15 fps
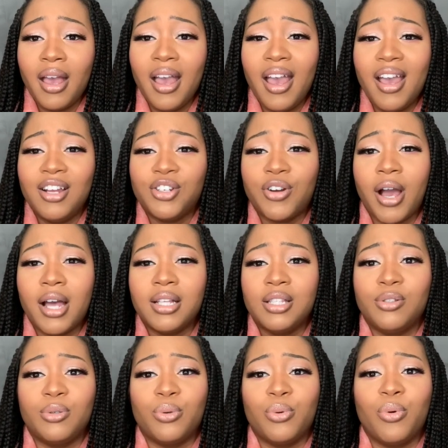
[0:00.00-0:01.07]
and try
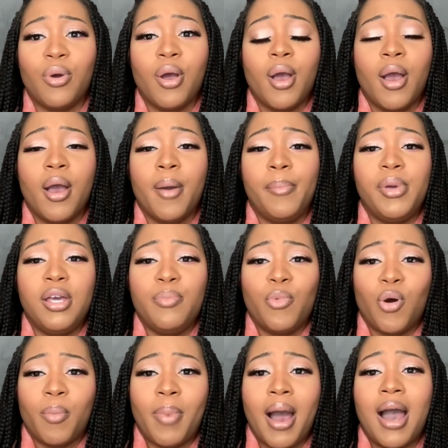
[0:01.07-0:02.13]
to be
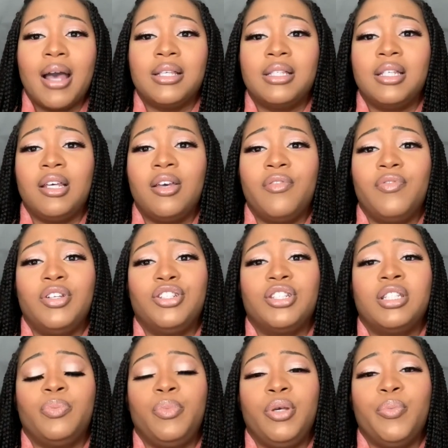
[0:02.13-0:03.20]
more positive and
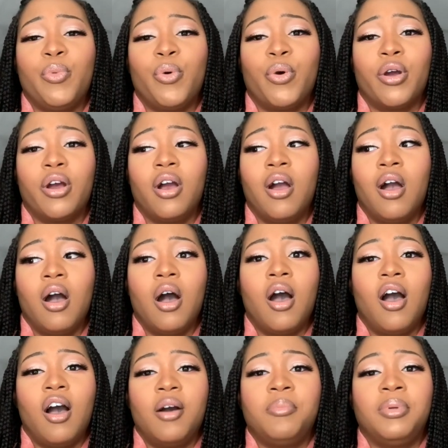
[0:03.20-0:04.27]
just be more
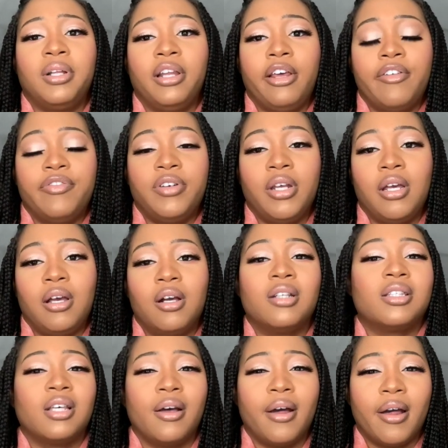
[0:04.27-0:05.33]
uplifting
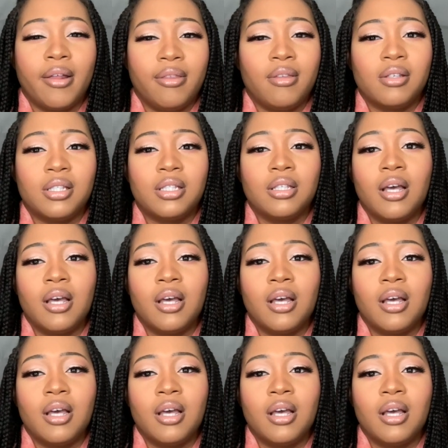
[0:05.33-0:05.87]
to others,